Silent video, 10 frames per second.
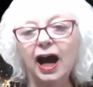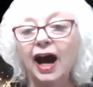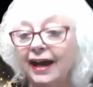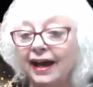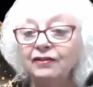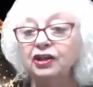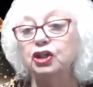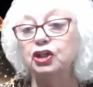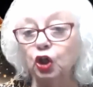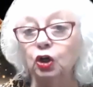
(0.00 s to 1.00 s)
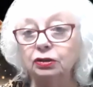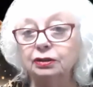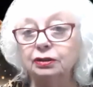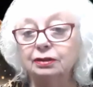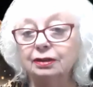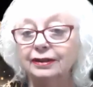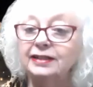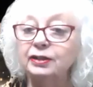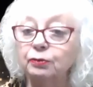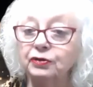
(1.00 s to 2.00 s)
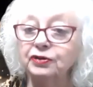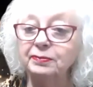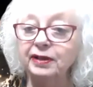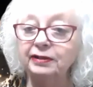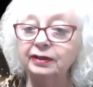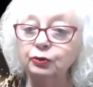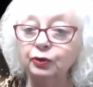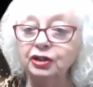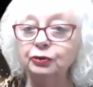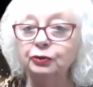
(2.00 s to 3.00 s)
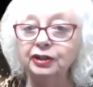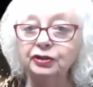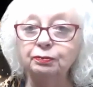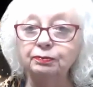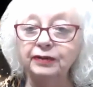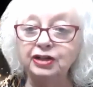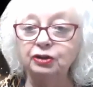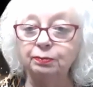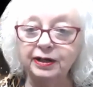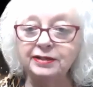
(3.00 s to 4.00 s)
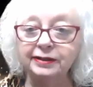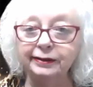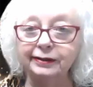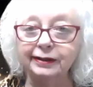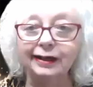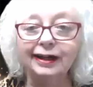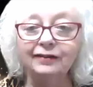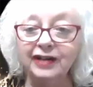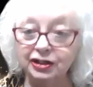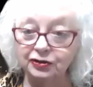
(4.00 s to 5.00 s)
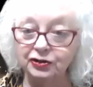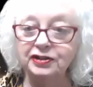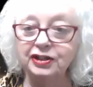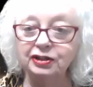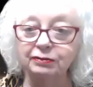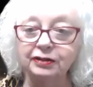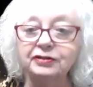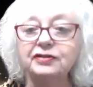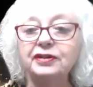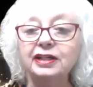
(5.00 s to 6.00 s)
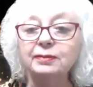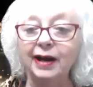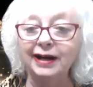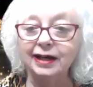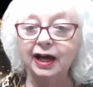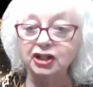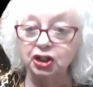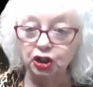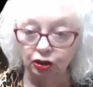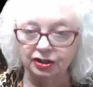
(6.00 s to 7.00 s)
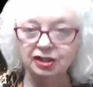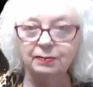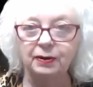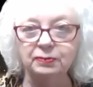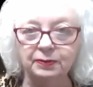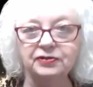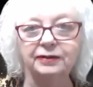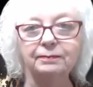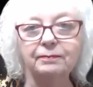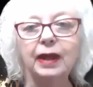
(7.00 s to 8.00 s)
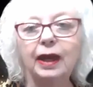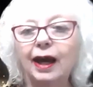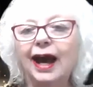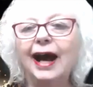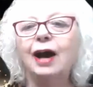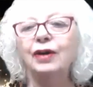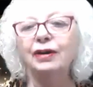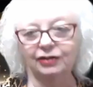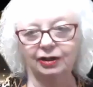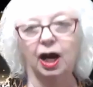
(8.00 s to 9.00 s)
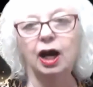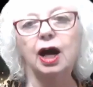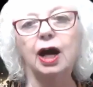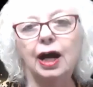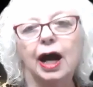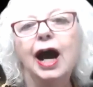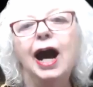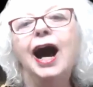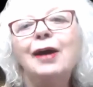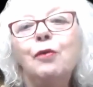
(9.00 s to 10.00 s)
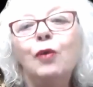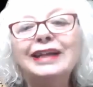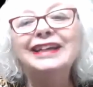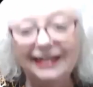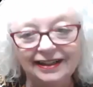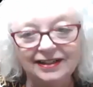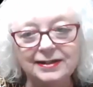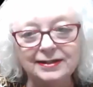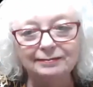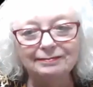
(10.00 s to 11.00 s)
I have an adult, Leslie Rhoda Smith, the 2022 National President of National Association of Realtors, is my adult spokesperson. However, I want kids.